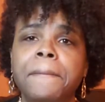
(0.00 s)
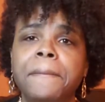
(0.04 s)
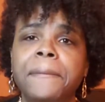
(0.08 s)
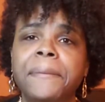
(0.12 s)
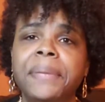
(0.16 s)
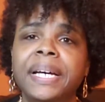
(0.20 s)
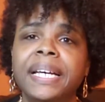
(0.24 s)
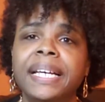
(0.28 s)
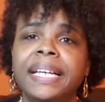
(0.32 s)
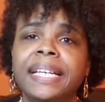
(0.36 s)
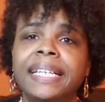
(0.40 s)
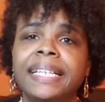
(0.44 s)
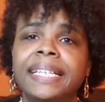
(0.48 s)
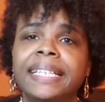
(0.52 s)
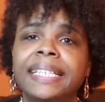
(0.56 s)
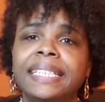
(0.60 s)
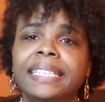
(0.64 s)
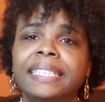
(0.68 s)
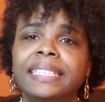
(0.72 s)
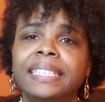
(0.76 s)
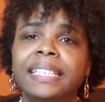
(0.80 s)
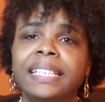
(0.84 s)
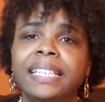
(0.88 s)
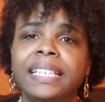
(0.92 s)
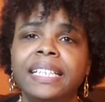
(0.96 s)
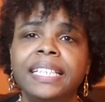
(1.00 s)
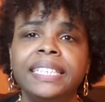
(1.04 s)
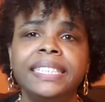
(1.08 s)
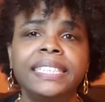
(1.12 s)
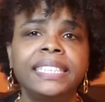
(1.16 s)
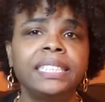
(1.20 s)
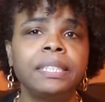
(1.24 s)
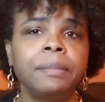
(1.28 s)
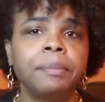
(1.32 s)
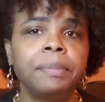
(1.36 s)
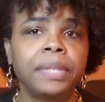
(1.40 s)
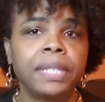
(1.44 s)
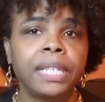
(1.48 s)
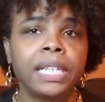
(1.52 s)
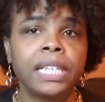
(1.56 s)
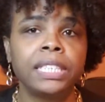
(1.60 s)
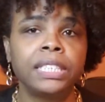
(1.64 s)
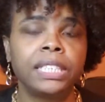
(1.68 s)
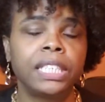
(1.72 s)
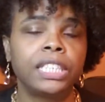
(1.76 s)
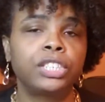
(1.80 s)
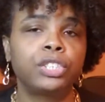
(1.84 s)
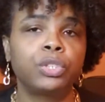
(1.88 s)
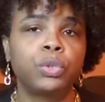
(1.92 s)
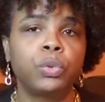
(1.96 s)
but it's some
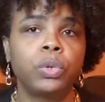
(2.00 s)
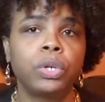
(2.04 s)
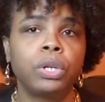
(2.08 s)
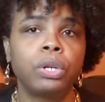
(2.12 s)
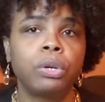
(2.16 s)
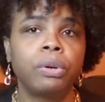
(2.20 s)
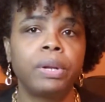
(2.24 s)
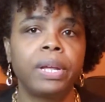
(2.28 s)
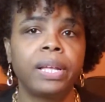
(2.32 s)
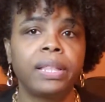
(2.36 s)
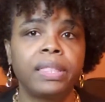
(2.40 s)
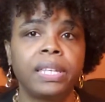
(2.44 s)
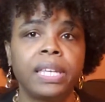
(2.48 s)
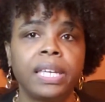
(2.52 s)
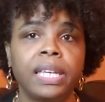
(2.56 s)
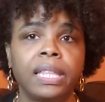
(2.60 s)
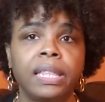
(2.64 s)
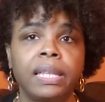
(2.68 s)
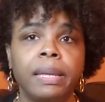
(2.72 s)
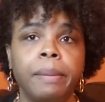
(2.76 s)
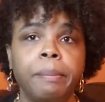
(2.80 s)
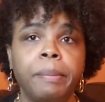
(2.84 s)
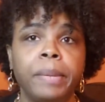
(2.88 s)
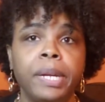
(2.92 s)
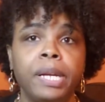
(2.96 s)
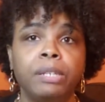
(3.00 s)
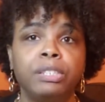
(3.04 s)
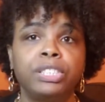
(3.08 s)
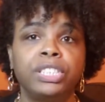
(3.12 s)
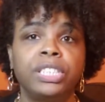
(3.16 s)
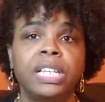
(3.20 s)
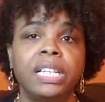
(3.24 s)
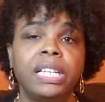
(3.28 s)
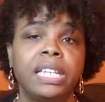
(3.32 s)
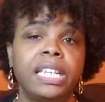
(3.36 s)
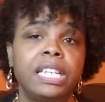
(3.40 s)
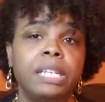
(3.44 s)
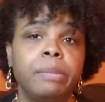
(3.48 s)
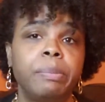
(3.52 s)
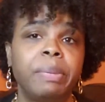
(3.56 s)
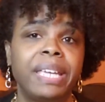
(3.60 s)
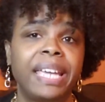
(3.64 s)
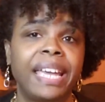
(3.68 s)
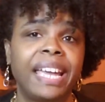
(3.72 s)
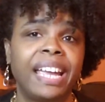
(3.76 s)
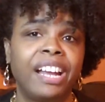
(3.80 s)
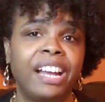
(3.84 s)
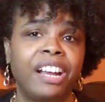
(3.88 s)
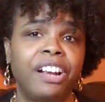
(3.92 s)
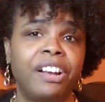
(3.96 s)
things that's going on, I think, in that marriage that need to
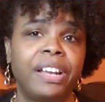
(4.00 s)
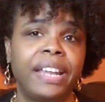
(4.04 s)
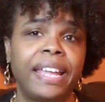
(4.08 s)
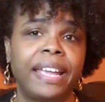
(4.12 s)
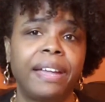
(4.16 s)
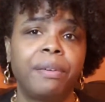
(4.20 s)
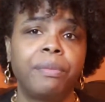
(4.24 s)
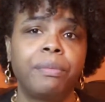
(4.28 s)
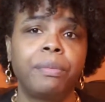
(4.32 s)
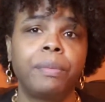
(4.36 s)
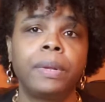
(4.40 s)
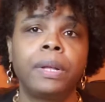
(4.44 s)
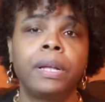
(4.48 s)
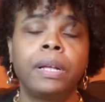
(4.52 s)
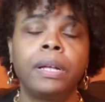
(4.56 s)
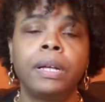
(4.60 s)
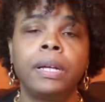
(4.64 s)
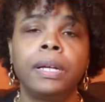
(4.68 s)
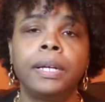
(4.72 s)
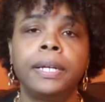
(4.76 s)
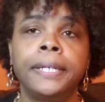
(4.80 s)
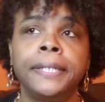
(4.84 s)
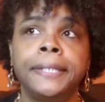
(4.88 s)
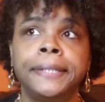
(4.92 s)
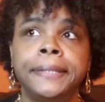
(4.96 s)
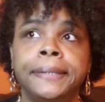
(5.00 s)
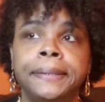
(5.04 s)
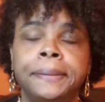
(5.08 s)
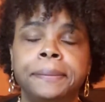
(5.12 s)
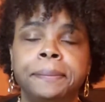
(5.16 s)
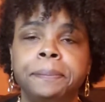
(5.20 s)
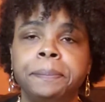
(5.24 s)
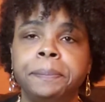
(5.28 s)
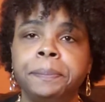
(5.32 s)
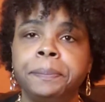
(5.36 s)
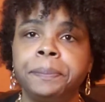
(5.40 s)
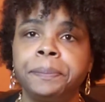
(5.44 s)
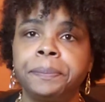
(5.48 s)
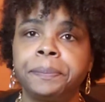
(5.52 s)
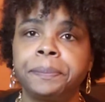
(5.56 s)
be ironed out.